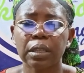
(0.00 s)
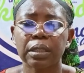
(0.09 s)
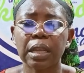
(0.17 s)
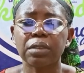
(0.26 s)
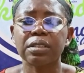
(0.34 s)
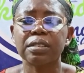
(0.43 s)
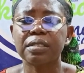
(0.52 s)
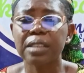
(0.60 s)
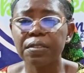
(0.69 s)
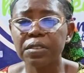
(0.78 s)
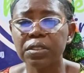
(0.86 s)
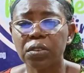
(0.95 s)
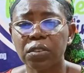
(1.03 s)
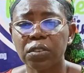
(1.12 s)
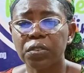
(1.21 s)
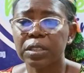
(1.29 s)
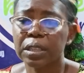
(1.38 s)
Now, the savings of
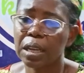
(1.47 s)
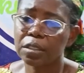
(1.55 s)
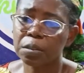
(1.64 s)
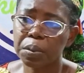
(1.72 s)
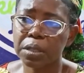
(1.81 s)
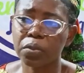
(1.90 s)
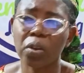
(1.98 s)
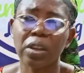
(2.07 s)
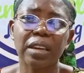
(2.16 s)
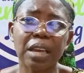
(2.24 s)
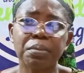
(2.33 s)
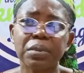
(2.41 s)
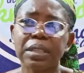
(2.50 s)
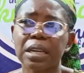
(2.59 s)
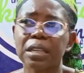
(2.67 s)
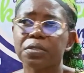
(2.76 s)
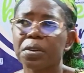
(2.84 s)
the physical space for a library
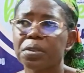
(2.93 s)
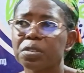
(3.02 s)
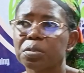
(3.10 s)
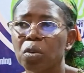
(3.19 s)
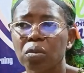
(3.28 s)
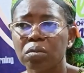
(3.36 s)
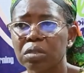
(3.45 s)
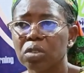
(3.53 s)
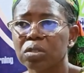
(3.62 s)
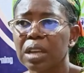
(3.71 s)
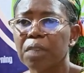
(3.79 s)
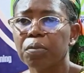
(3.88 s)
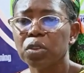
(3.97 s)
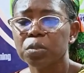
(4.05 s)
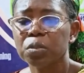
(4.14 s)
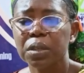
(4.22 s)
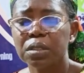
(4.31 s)
that is very small, doesn't have
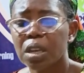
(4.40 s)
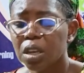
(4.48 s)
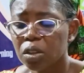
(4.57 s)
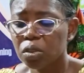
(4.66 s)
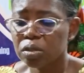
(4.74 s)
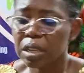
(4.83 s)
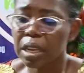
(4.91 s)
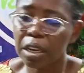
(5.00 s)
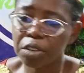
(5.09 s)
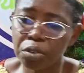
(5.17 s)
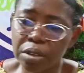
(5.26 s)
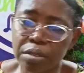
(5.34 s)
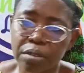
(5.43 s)
much space, you see electronic